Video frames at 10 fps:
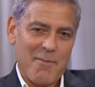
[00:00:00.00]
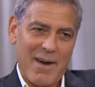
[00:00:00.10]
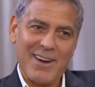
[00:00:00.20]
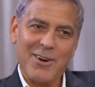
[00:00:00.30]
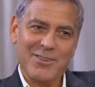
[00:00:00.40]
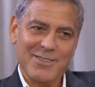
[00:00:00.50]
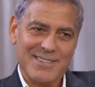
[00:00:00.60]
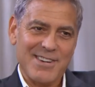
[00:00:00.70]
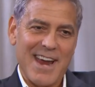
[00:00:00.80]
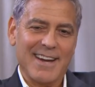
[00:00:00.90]
George Clooney
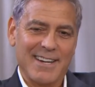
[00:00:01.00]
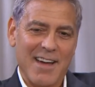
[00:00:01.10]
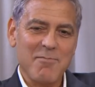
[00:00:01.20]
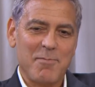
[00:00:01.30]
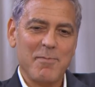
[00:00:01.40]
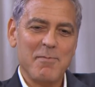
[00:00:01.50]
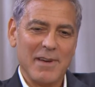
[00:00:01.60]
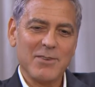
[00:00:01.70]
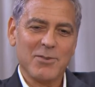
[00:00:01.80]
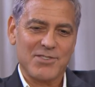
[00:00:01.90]
and Sarah Larson's
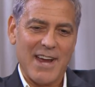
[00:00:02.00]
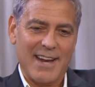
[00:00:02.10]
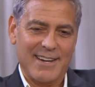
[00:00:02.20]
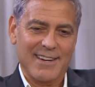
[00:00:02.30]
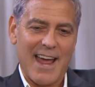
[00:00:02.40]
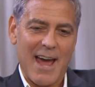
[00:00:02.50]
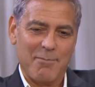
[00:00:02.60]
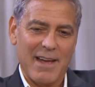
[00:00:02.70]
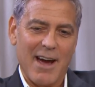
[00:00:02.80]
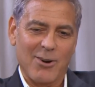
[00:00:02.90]
relationship may have
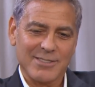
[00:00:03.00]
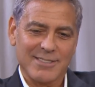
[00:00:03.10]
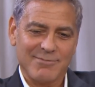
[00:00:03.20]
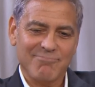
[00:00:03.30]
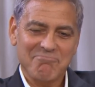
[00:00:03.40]
been short-lived,